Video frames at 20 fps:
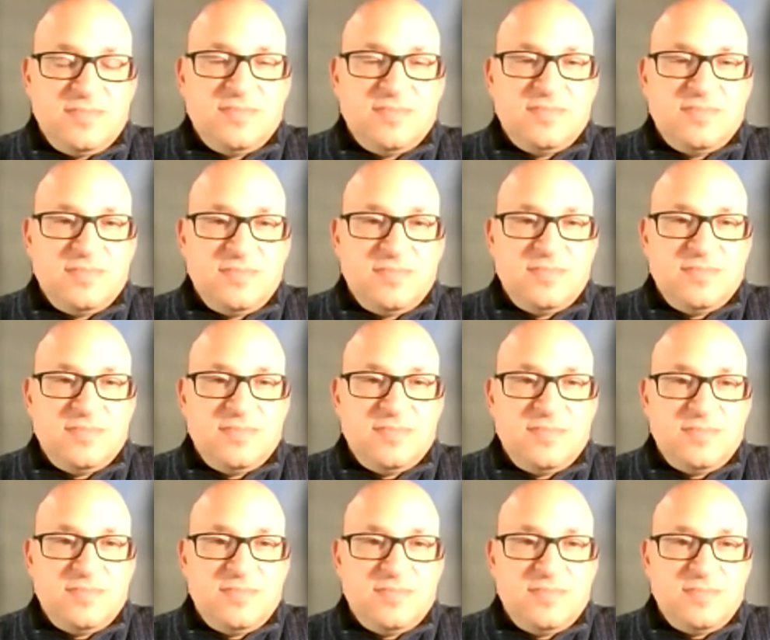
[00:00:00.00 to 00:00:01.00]

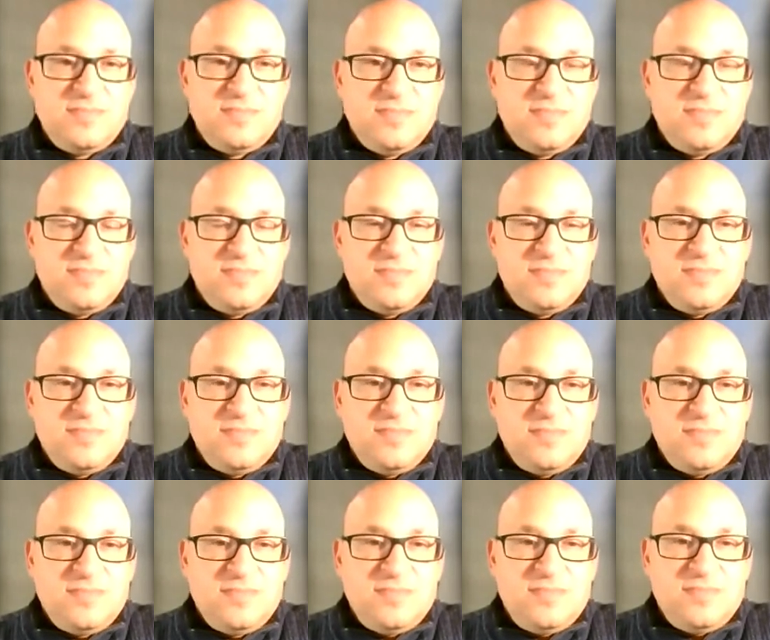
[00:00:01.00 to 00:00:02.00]

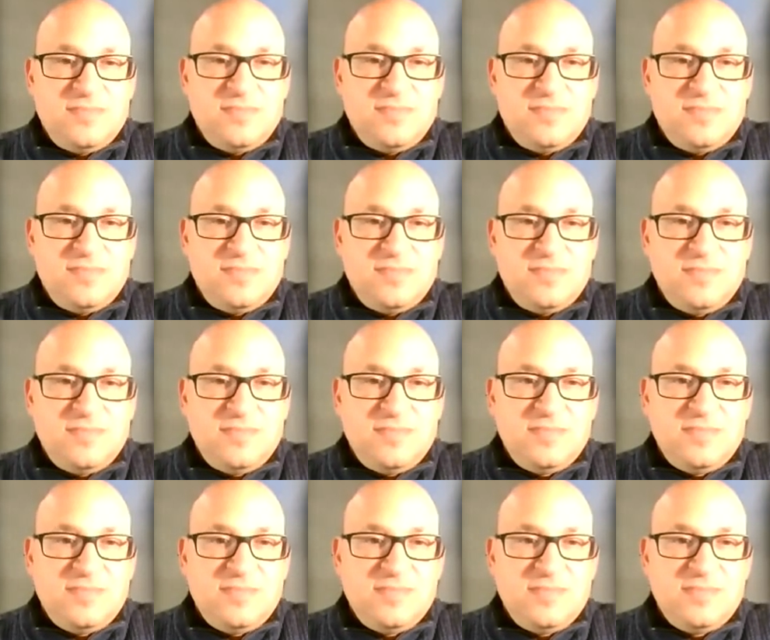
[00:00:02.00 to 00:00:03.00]

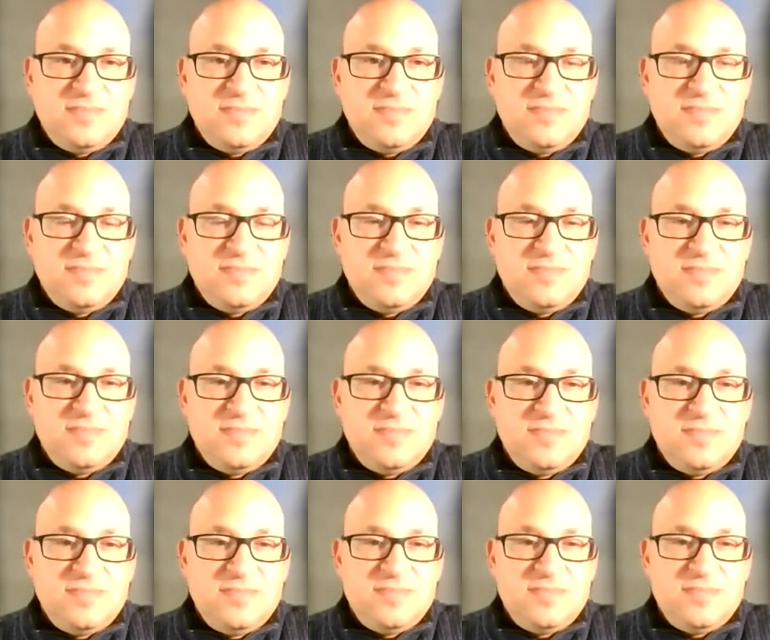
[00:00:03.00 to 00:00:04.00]

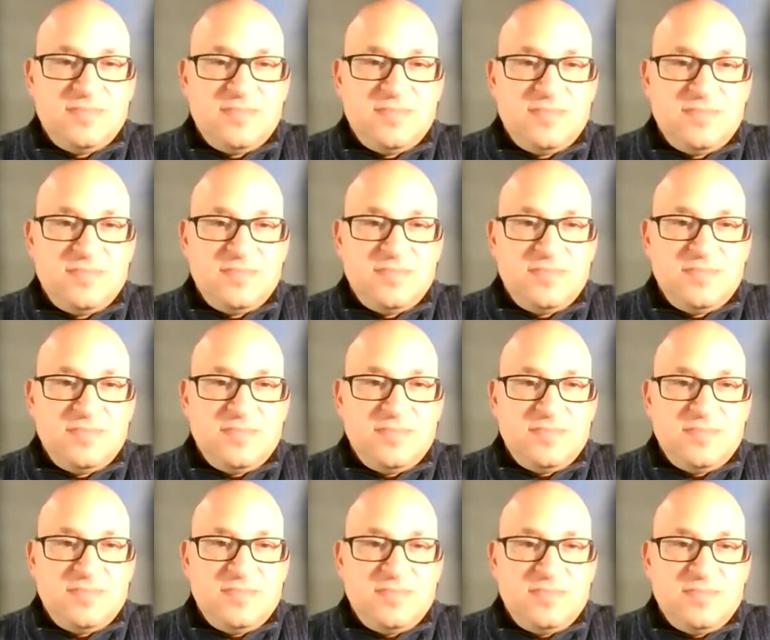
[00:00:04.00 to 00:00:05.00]

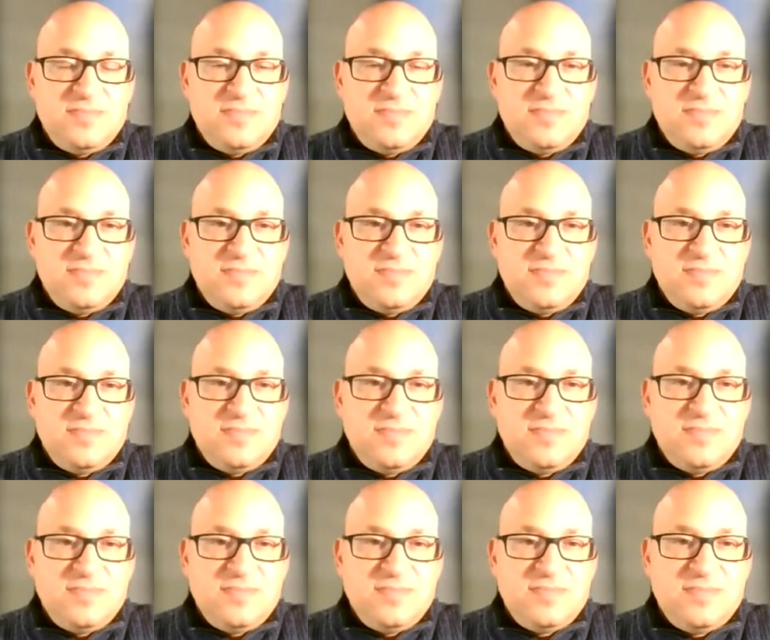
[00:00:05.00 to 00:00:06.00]

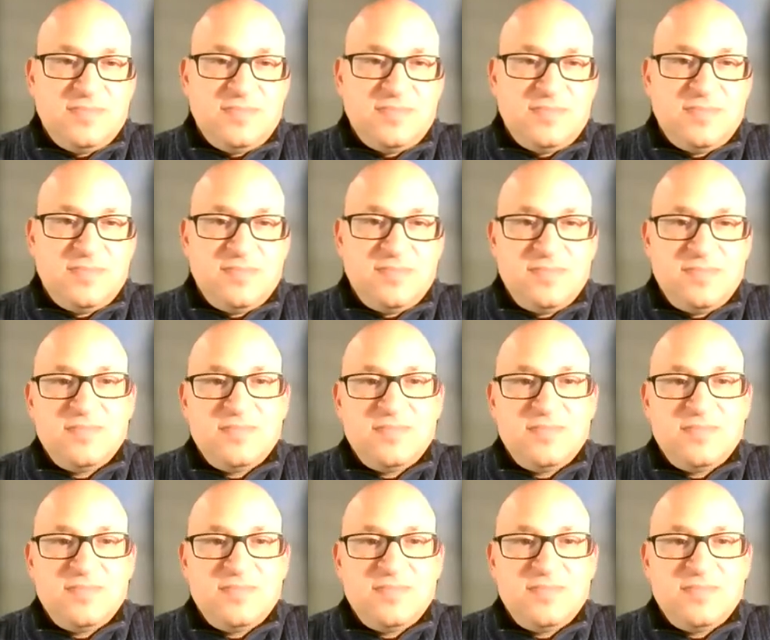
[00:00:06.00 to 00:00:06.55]
No words are spoken by the person on screen.